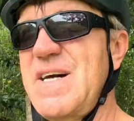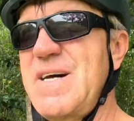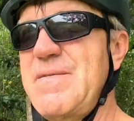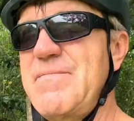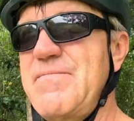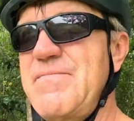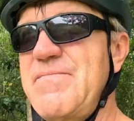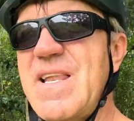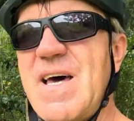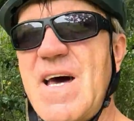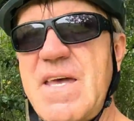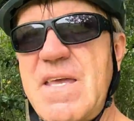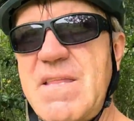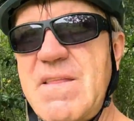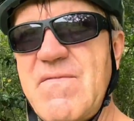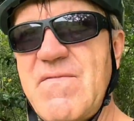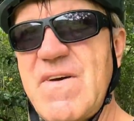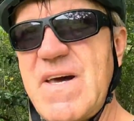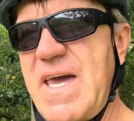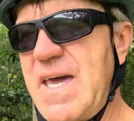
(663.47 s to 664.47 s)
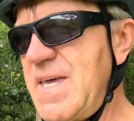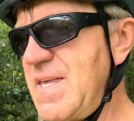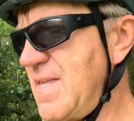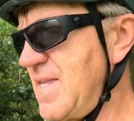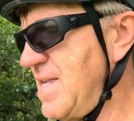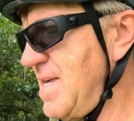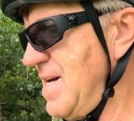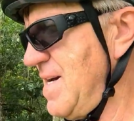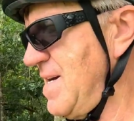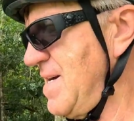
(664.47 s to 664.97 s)
lightweight,
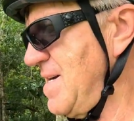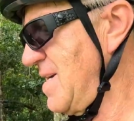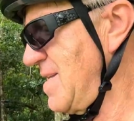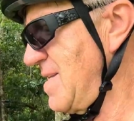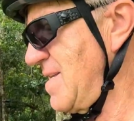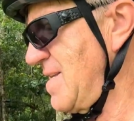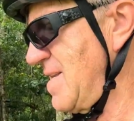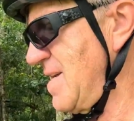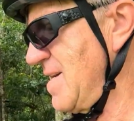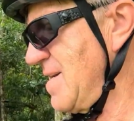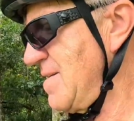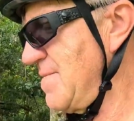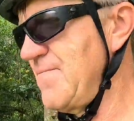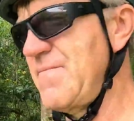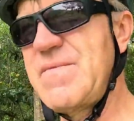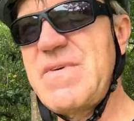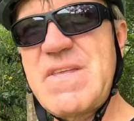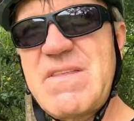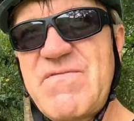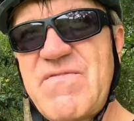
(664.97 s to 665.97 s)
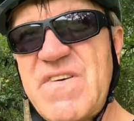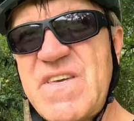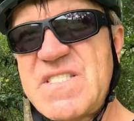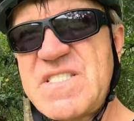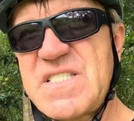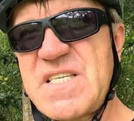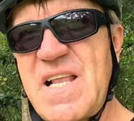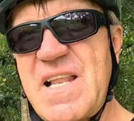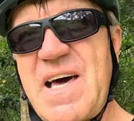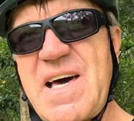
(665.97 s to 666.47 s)
and it
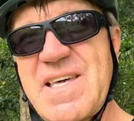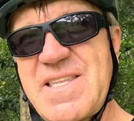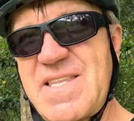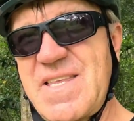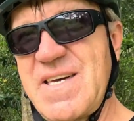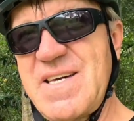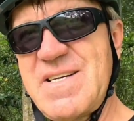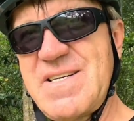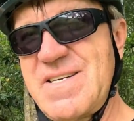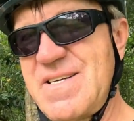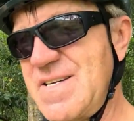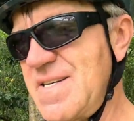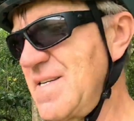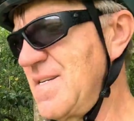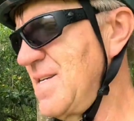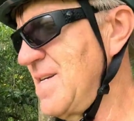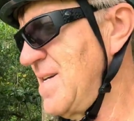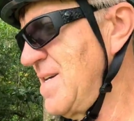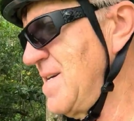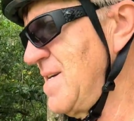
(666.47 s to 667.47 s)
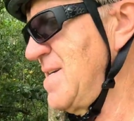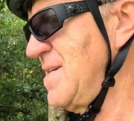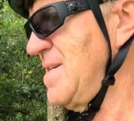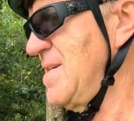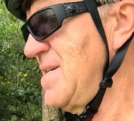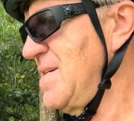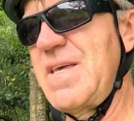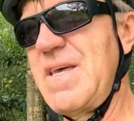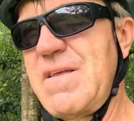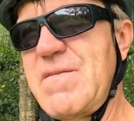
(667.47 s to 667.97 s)
fits a lot.
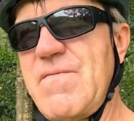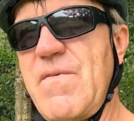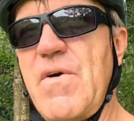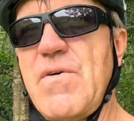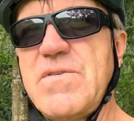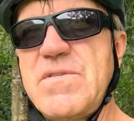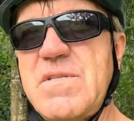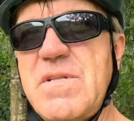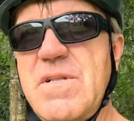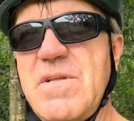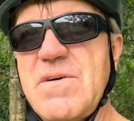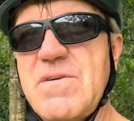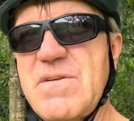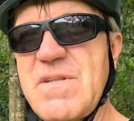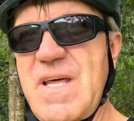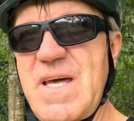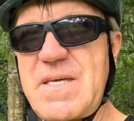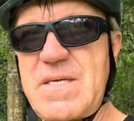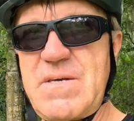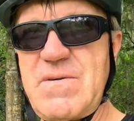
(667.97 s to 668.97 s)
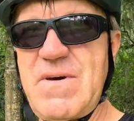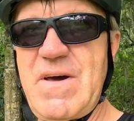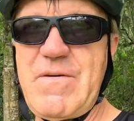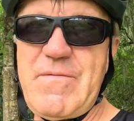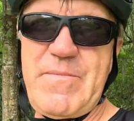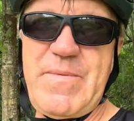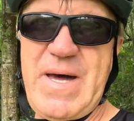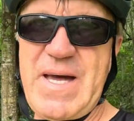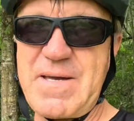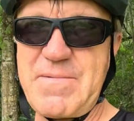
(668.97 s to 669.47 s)
It won't look like you
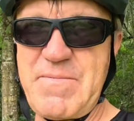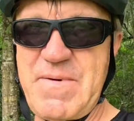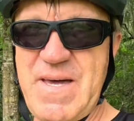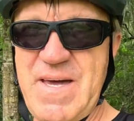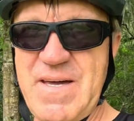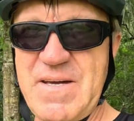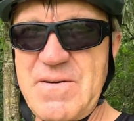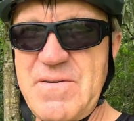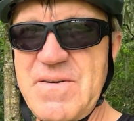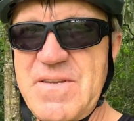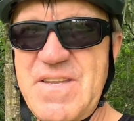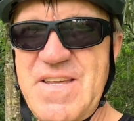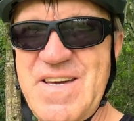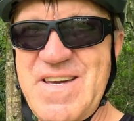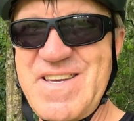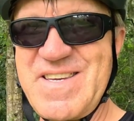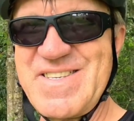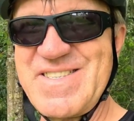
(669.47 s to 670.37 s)
have backpack on.